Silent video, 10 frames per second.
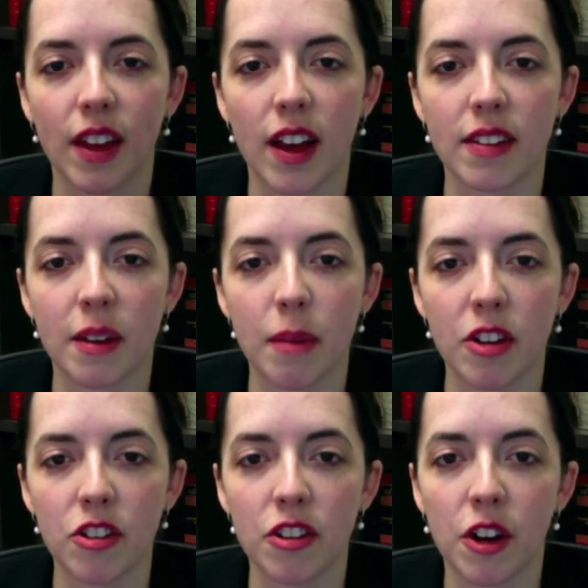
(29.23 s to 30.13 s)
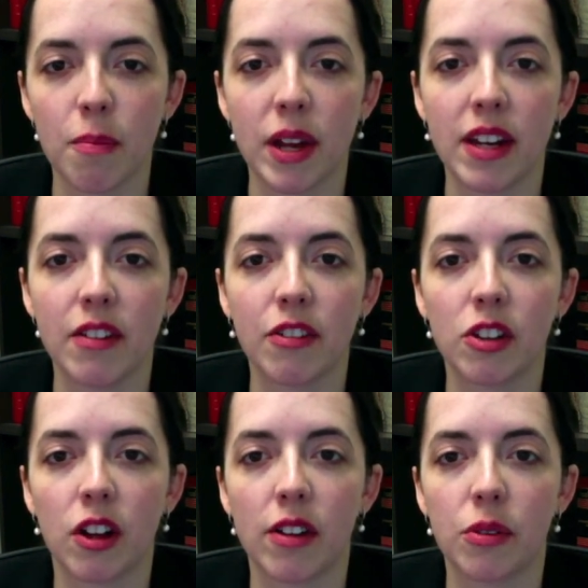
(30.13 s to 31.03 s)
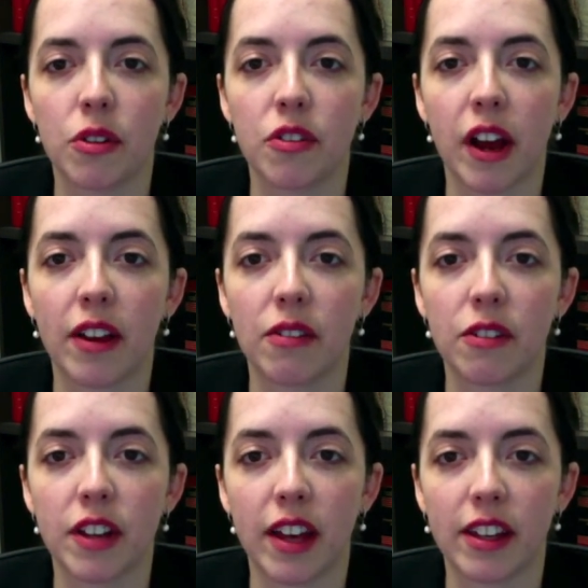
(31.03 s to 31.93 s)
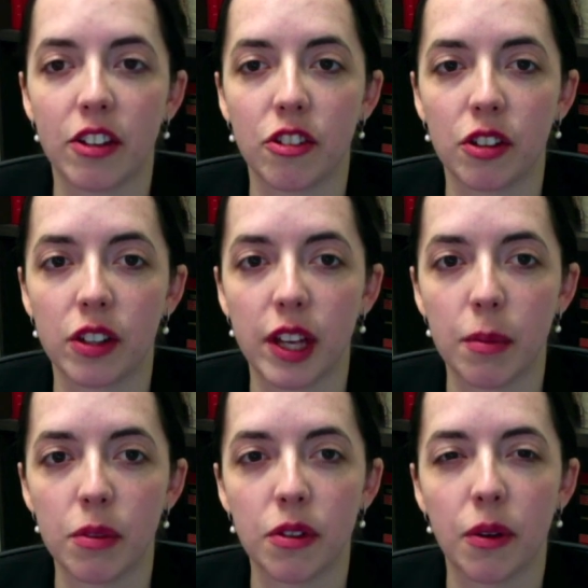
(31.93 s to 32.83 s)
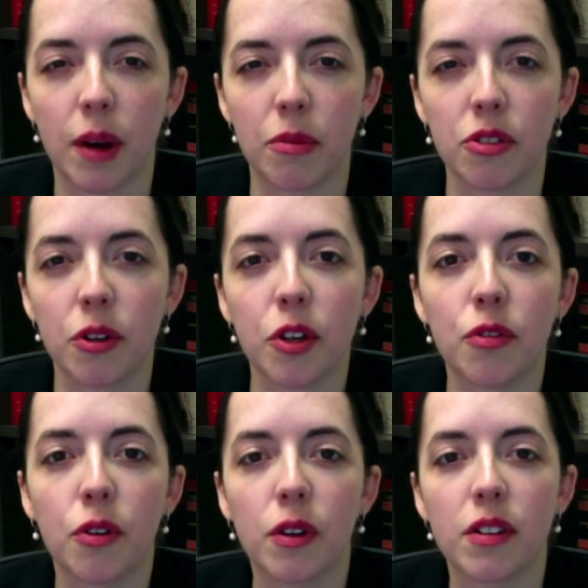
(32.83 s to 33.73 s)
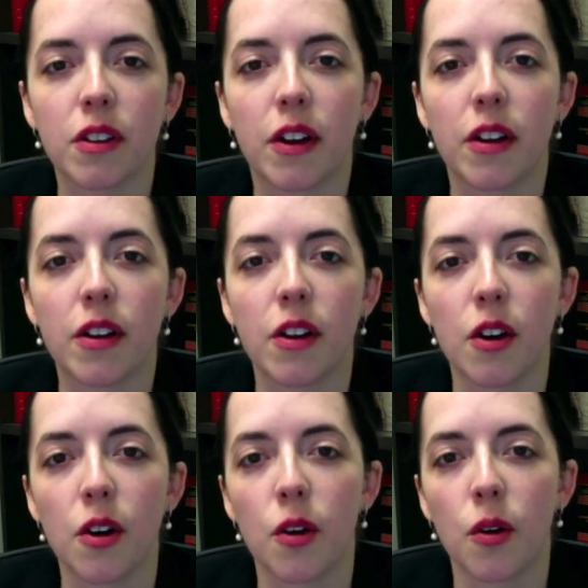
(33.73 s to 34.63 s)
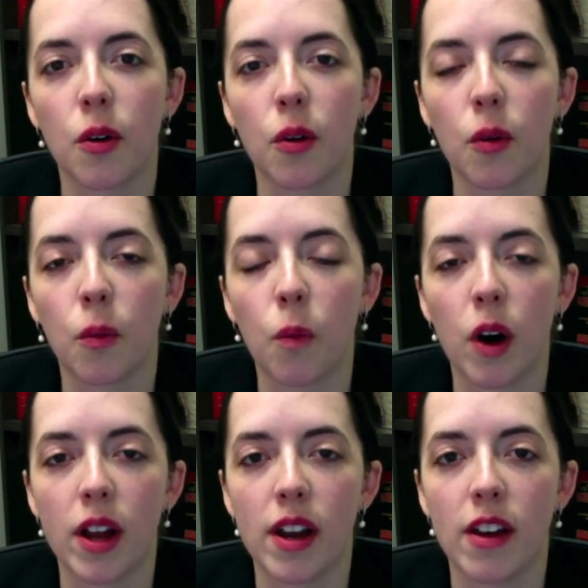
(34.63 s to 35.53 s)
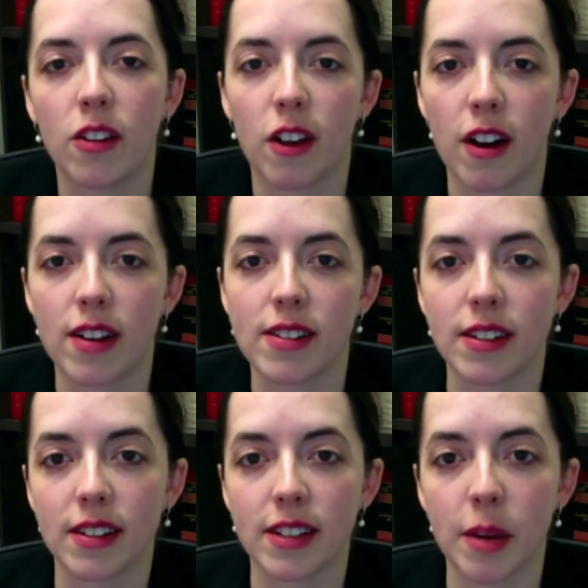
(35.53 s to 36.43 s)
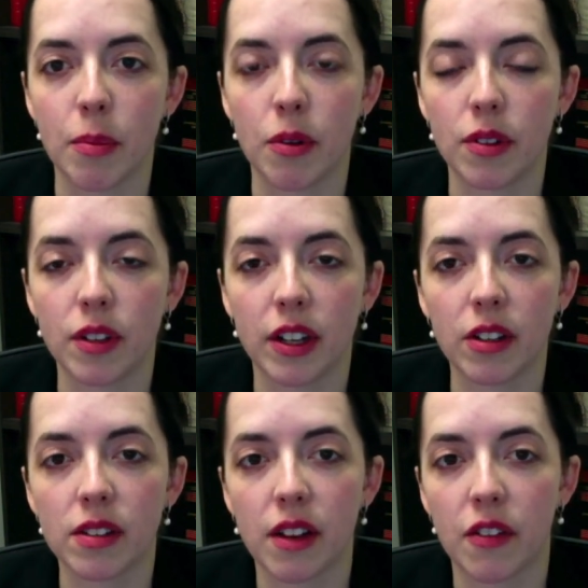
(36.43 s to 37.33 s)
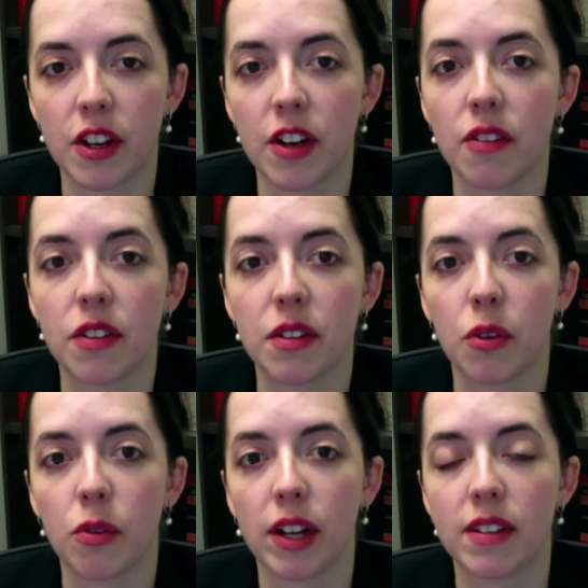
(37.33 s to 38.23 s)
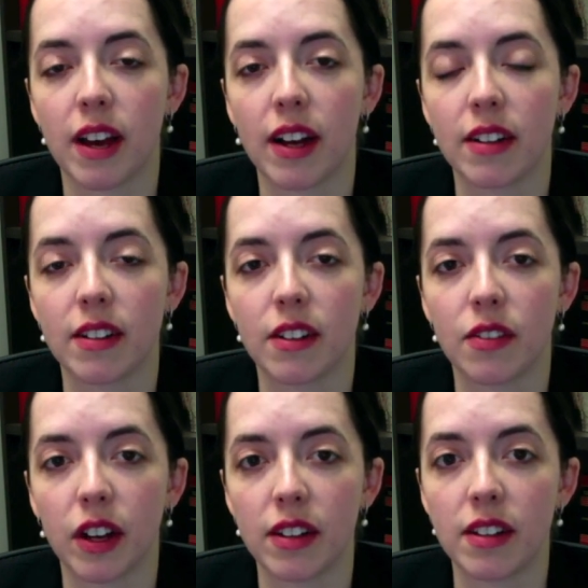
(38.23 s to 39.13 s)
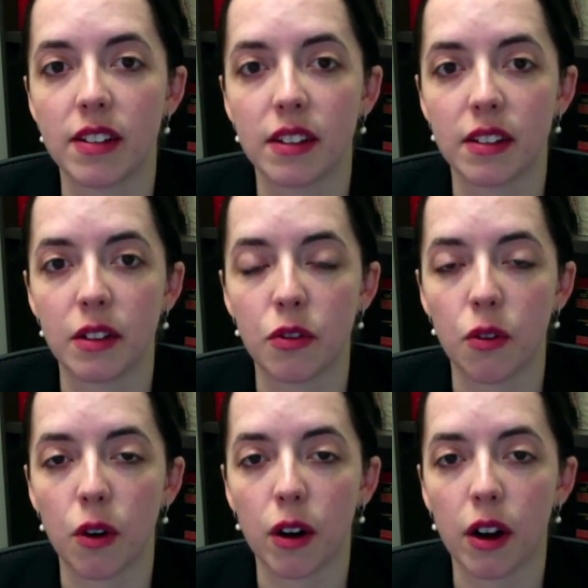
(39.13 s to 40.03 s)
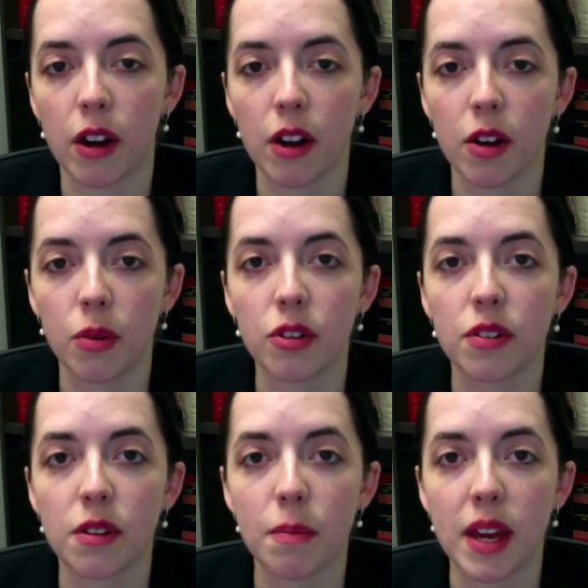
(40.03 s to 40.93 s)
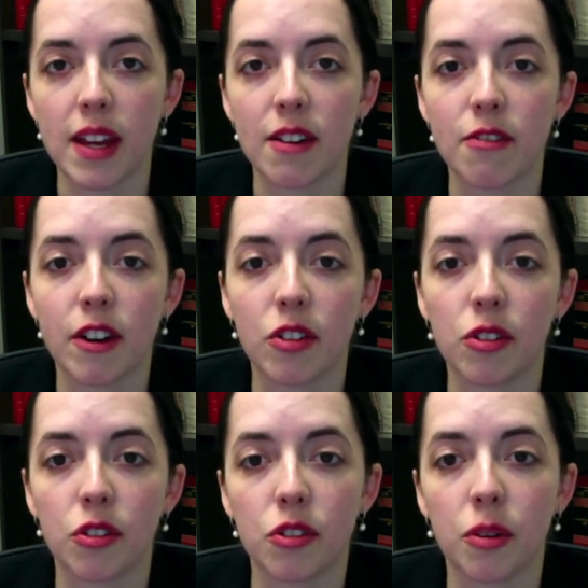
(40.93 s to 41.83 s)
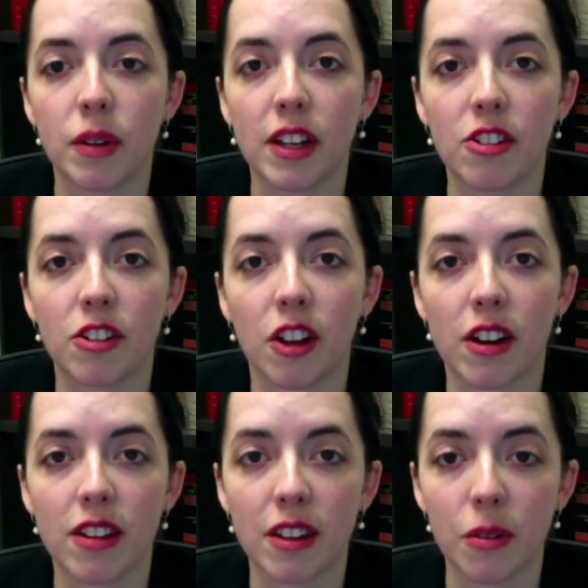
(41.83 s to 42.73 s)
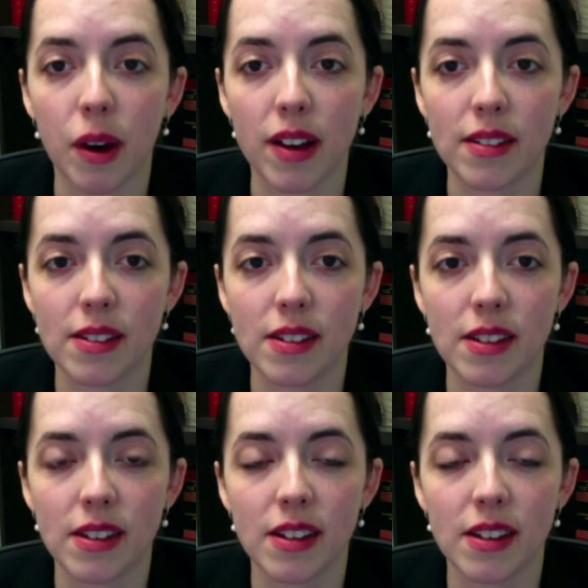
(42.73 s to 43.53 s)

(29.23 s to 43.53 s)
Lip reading: As I mentioned, there are many different laws with the retaliation claims, so I'm just going to focus on one law as an example, Title VII of the Civil Rights Act of 1964, which is the main federal discrimination law in the U.S.